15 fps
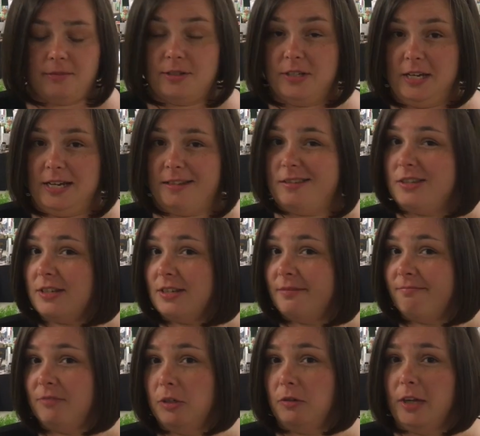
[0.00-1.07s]
Seeds,
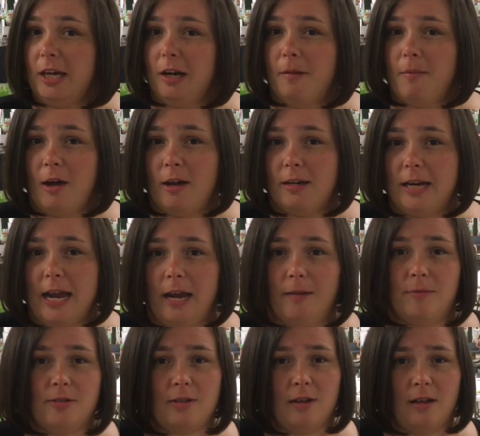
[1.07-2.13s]
you can get them on
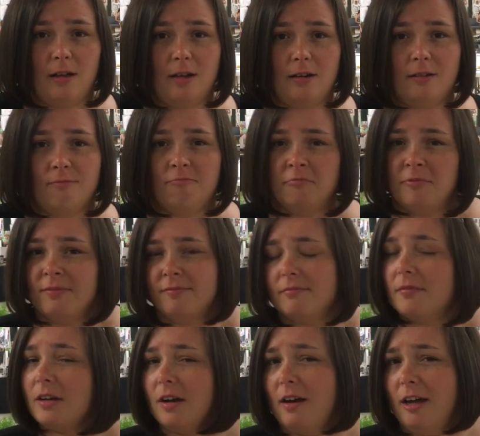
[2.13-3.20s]
Amazon.
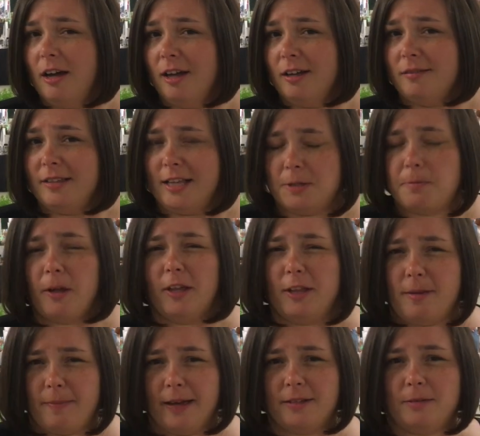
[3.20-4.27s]
That's probably
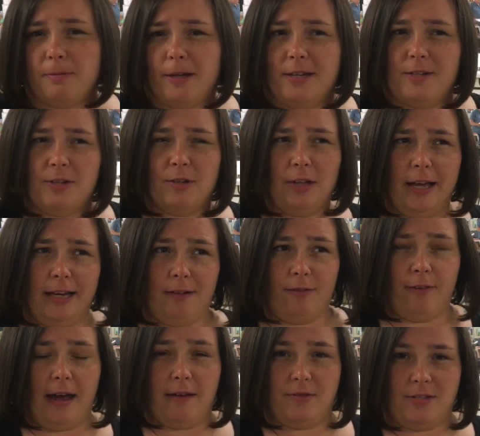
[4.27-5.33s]
the best place. They're like
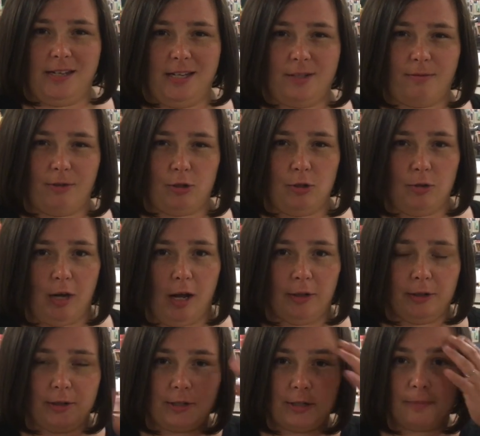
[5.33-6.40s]
5 seeds for
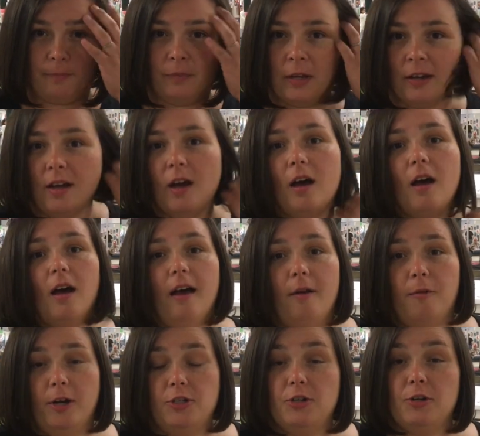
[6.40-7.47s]

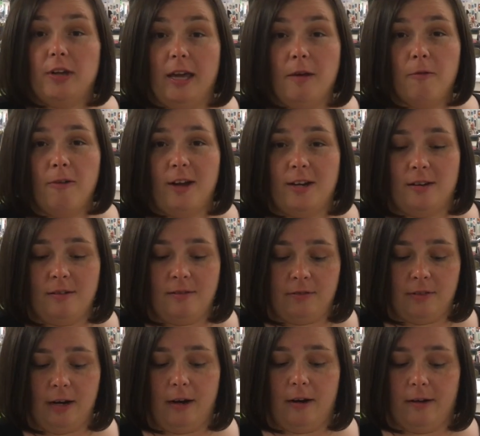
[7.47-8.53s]
$2. Once you get one,
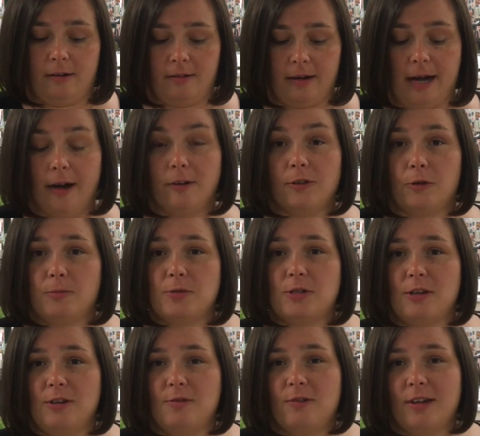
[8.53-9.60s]
they're heirloom, so
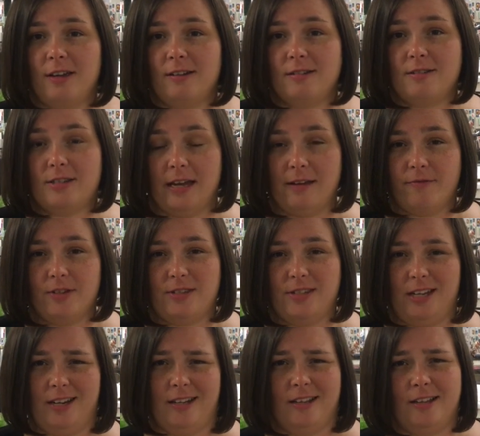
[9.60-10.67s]
you can save the
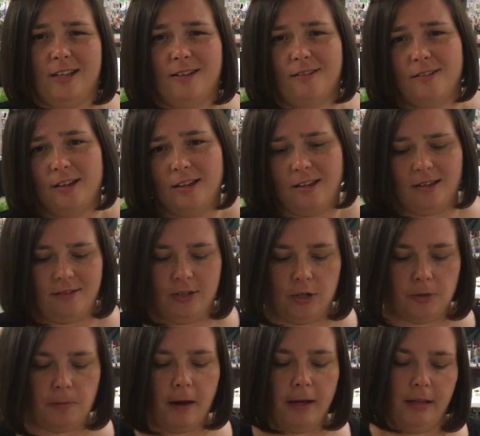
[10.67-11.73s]
seed, and then
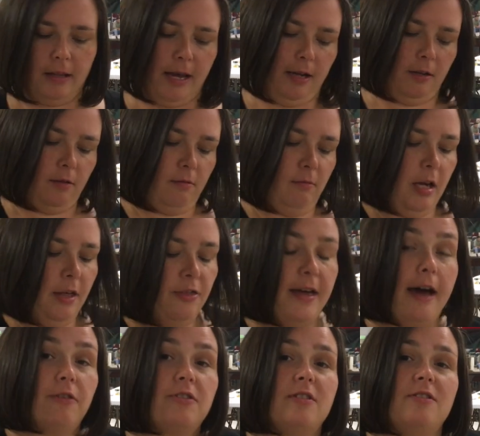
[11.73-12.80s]
there's probably like
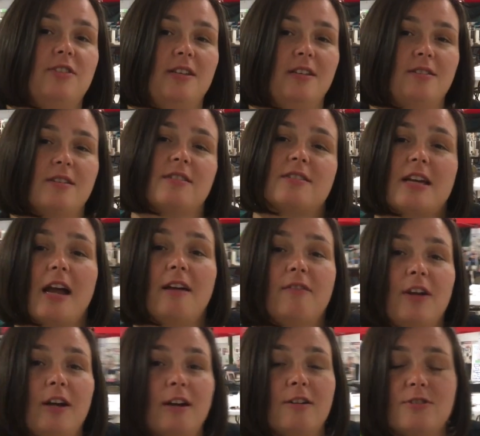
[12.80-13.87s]
1,000 seeds inside
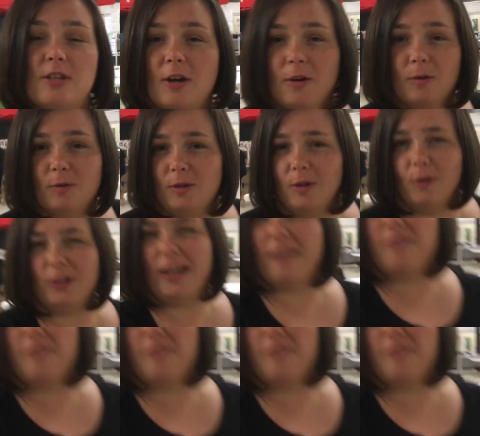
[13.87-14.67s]
of here, so you only